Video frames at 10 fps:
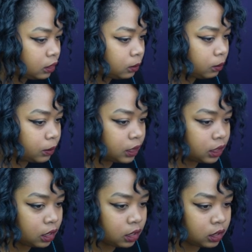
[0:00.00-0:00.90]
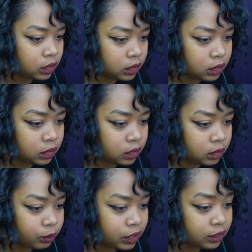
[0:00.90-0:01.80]
We're working on,
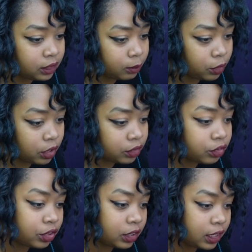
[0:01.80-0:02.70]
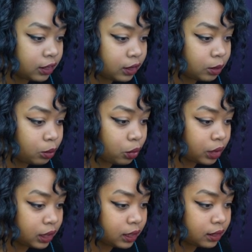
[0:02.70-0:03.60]
we need to get more oxygen. That's an
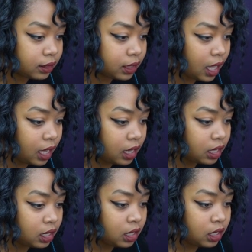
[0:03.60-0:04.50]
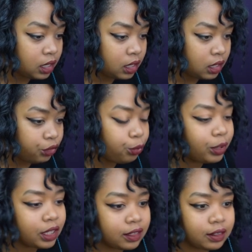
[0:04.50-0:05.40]
important thing.
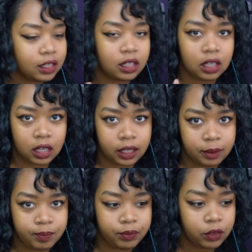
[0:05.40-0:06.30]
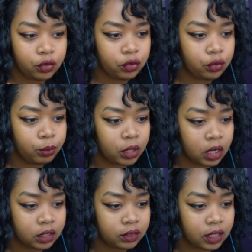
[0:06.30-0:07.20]
Duplicants can climb 2
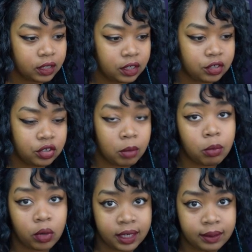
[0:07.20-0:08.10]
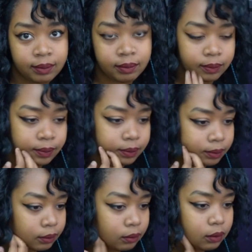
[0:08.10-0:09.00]
blocks and they can jump 1.
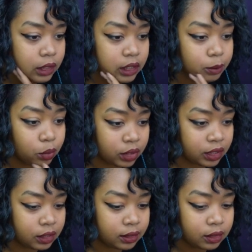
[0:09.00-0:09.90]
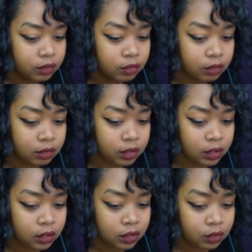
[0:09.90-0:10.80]
Important
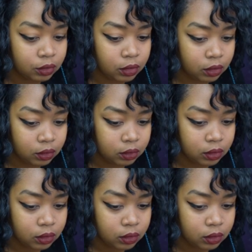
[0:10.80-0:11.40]
to know.